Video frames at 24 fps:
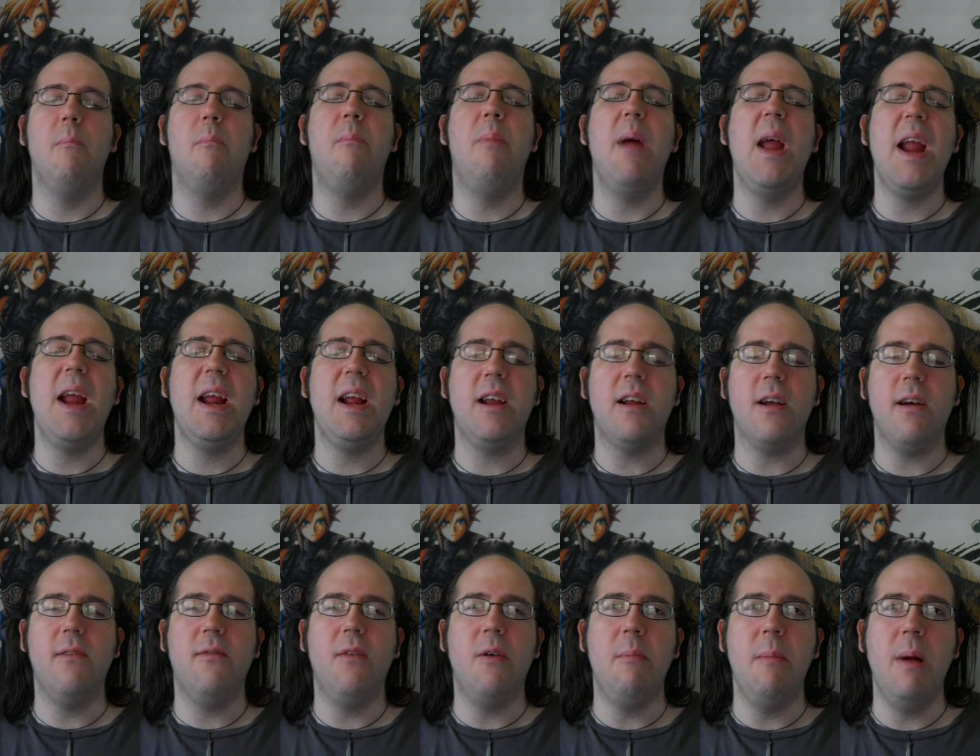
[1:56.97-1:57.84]
Bank
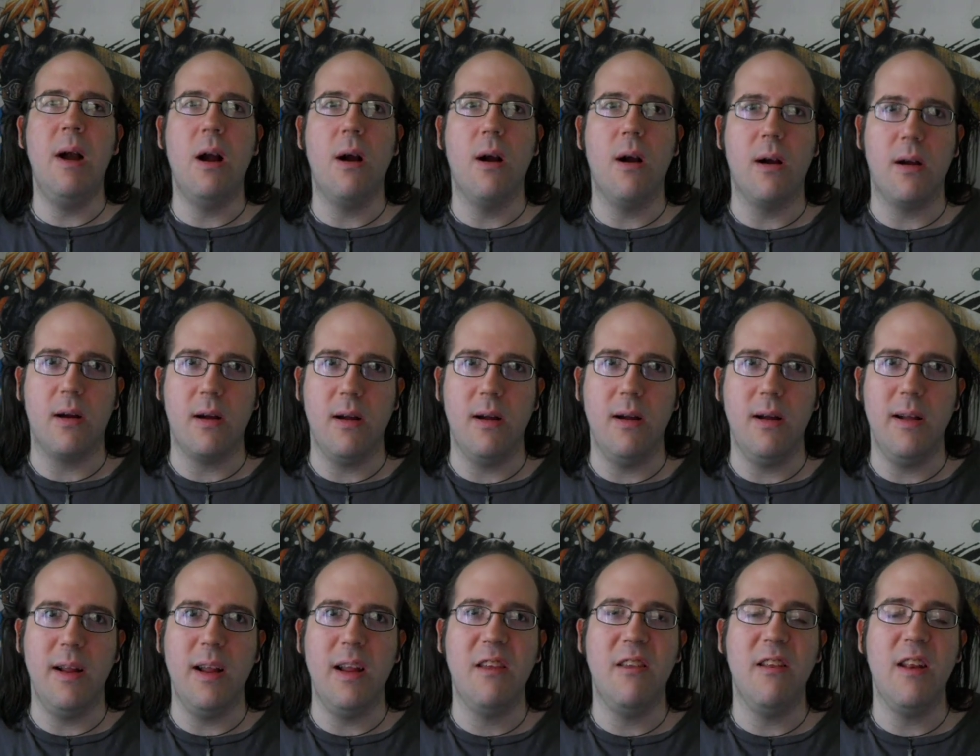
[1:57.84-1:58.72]
of America
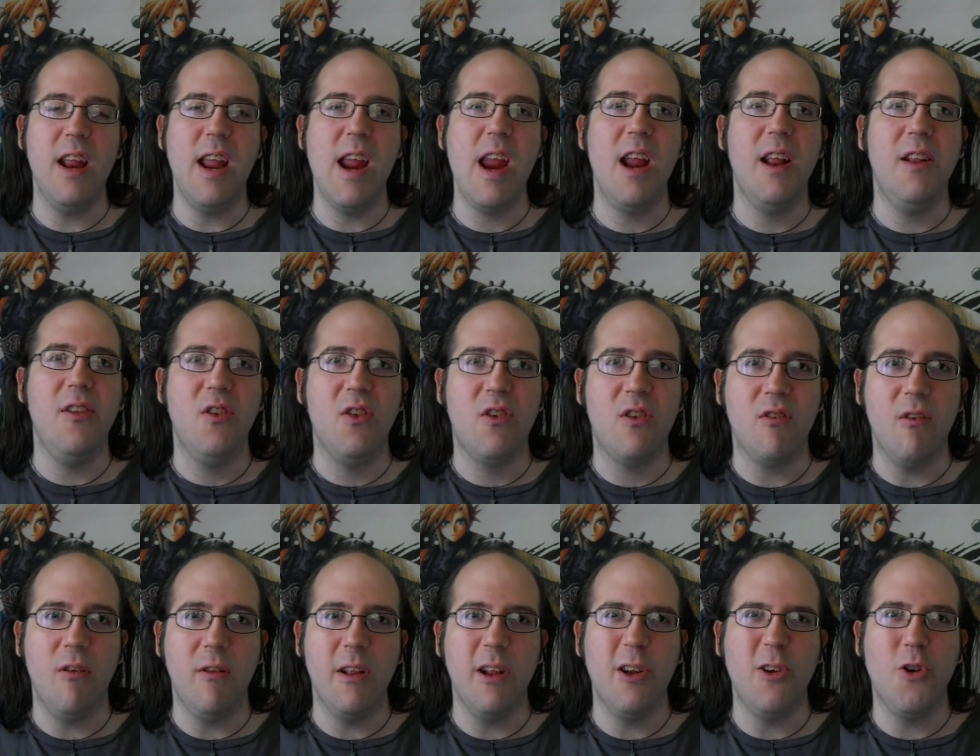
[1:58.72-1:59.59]
is an
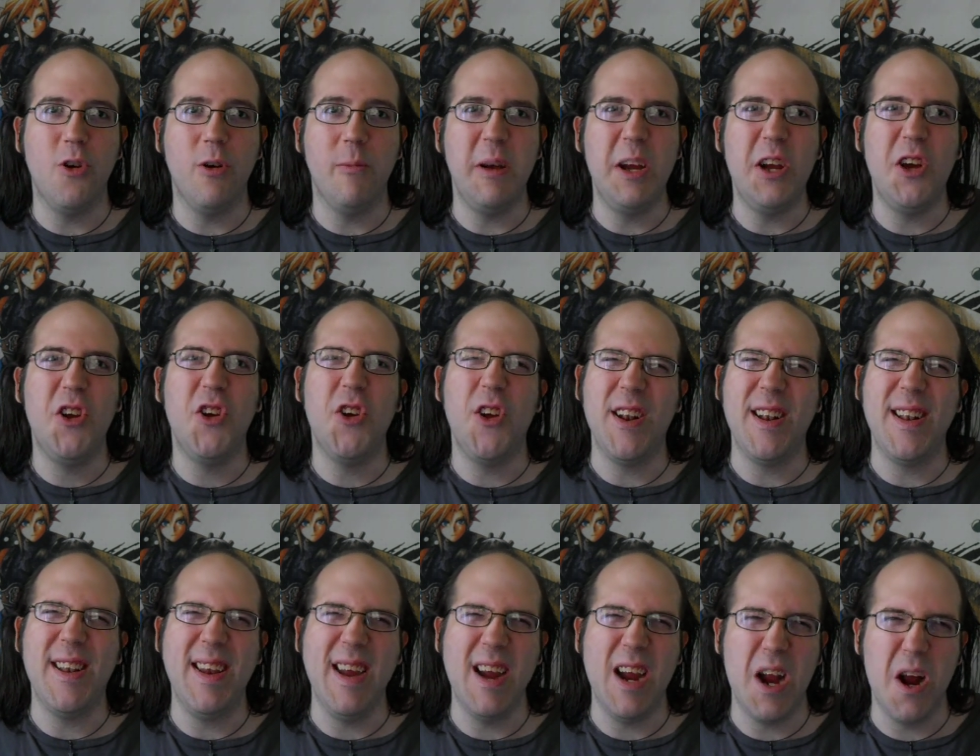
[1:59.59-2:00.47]
insult and should be shut
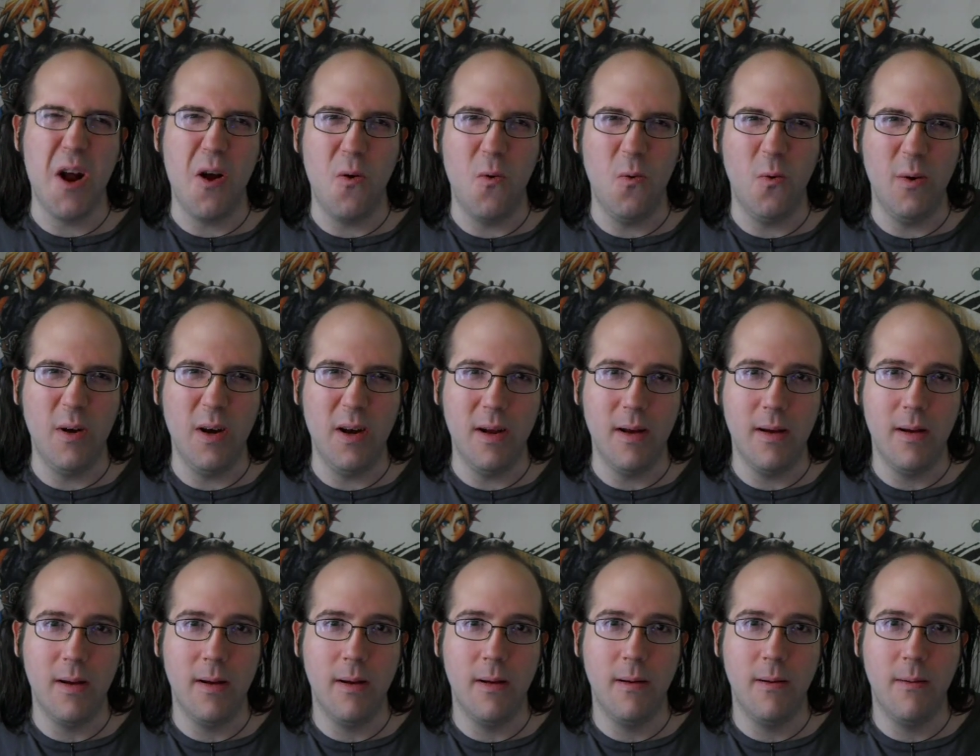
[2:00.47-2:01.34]
down.
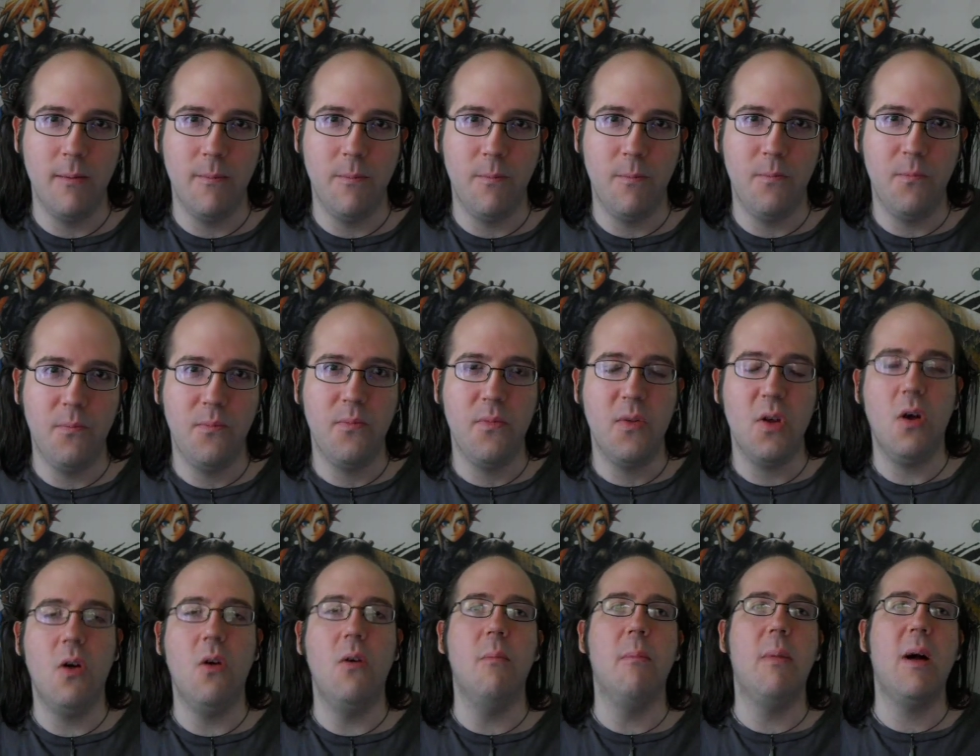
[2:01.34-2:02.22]

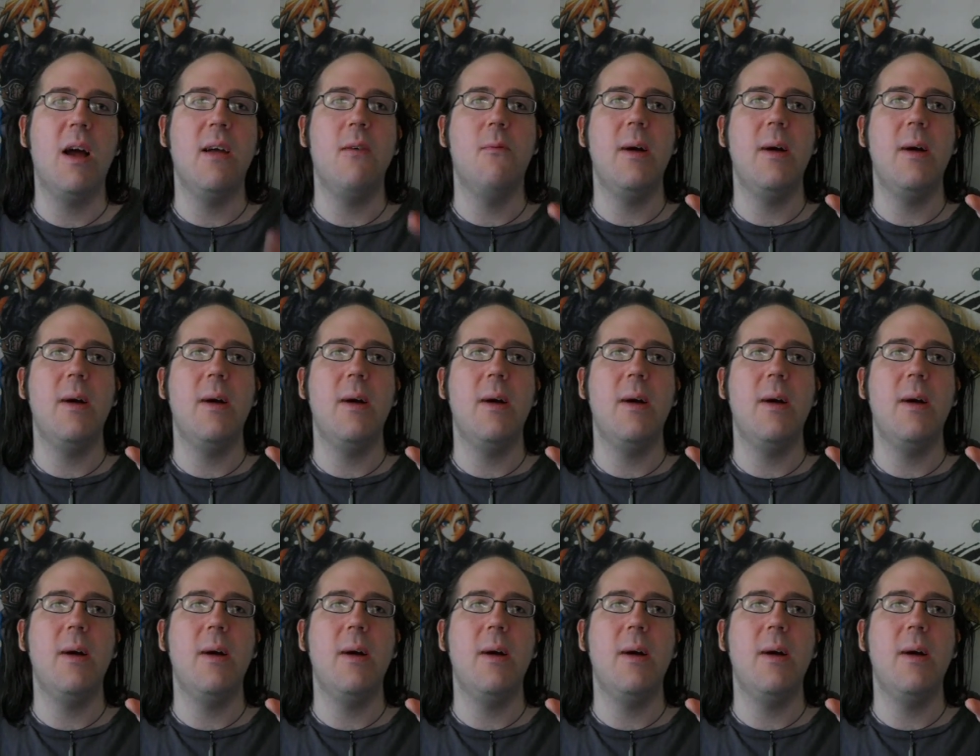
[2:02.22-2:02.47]
Oh, and by the